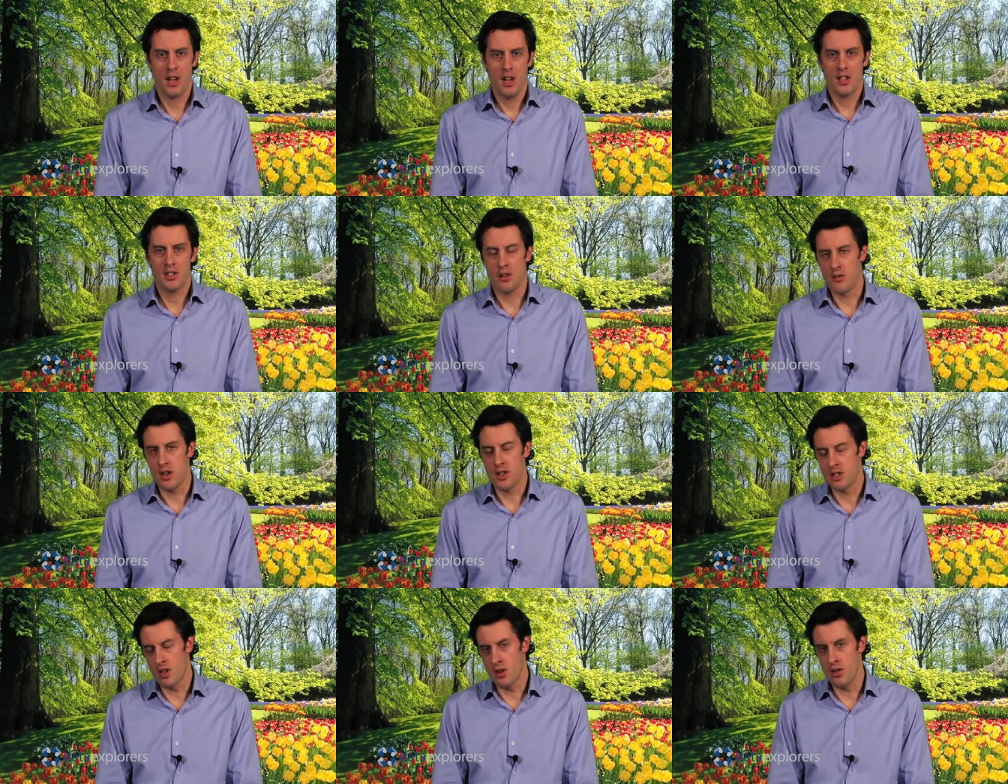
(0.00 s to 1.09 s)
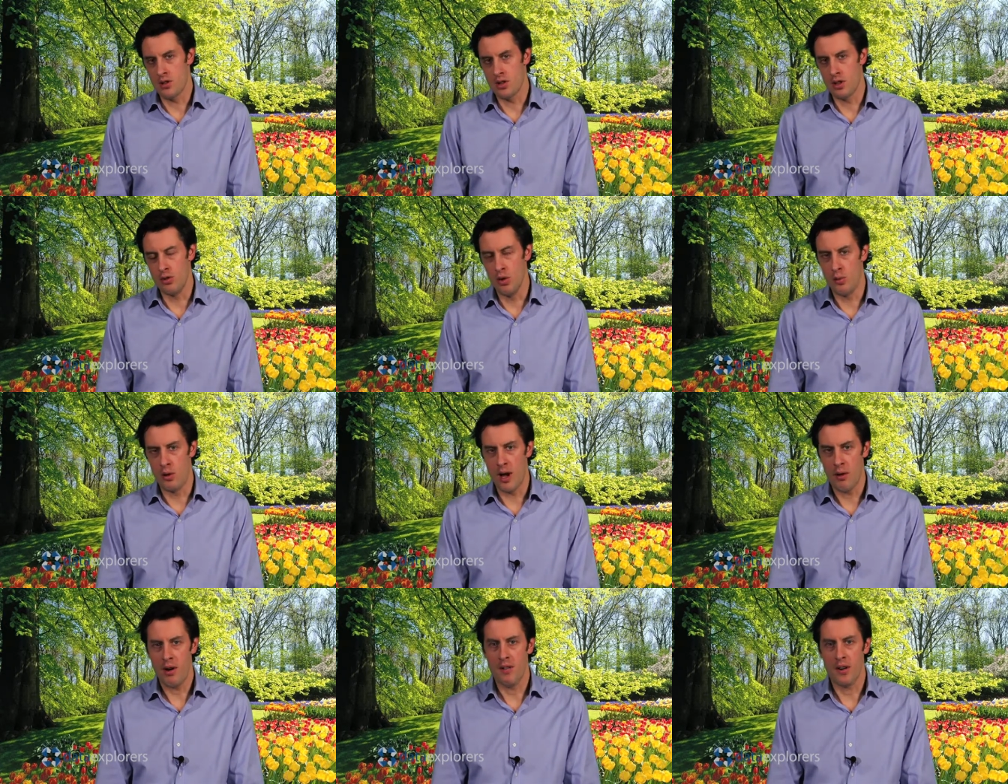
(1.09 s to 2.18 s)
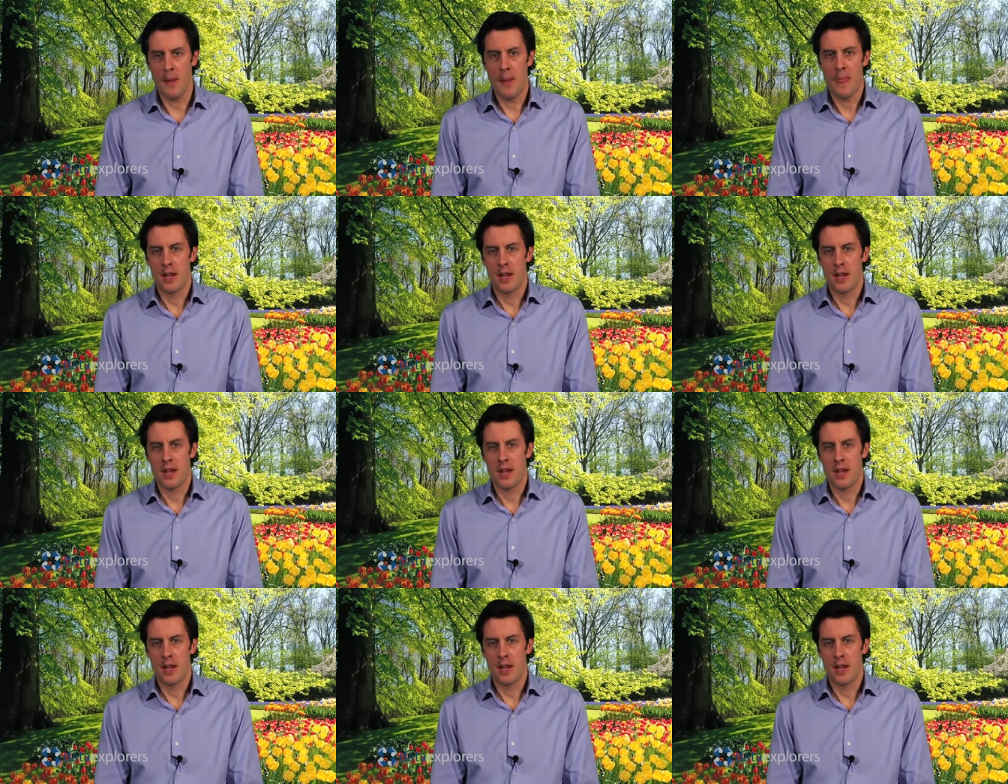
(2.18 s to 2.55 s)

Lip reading: So far, so normal. However,